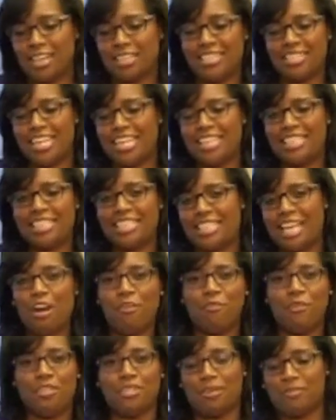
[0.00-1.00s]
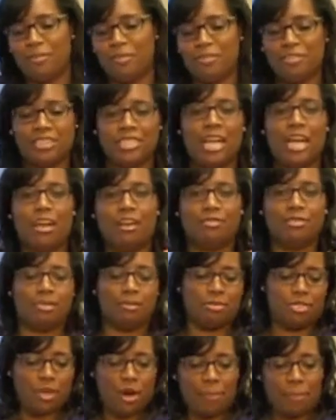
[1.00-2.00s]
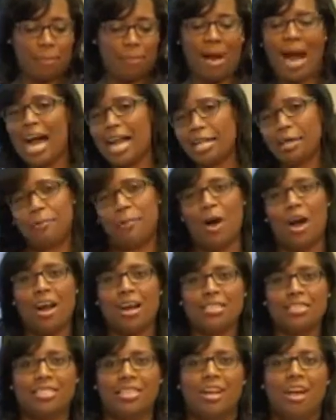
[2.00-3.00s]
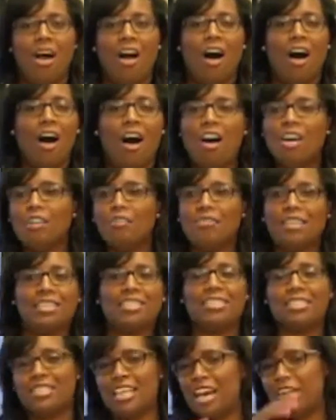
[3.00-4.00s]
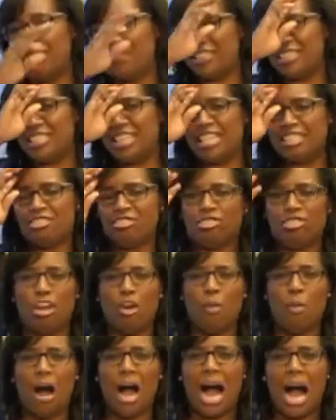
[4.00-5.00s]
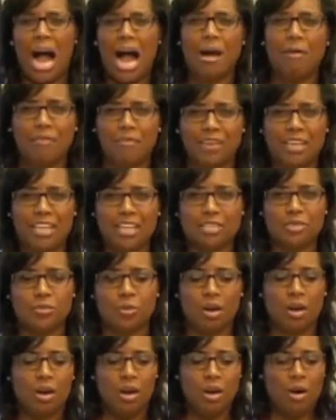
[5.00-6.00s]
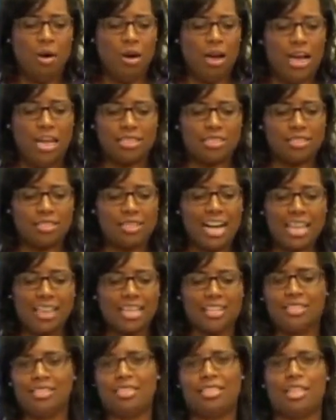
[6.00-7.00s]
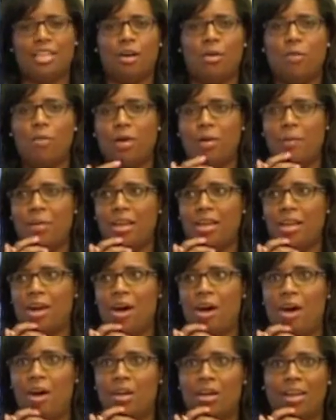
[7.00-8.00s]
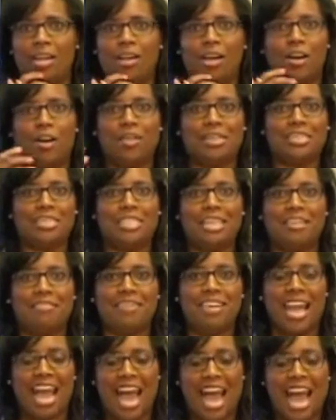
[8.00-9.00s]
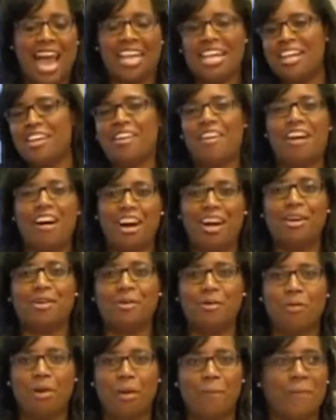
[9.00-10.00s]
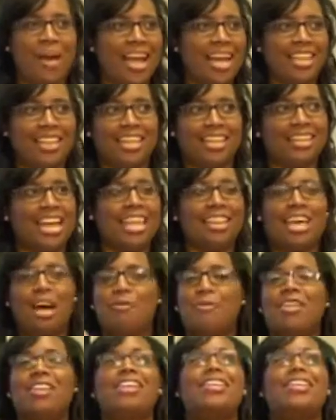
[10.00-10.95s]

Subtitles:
sending selfies of themselves and certain body parts, and all of this stuff is just so obvious, where it's nothing to see a woman on a TV ad in her underwear. Back in the day, that would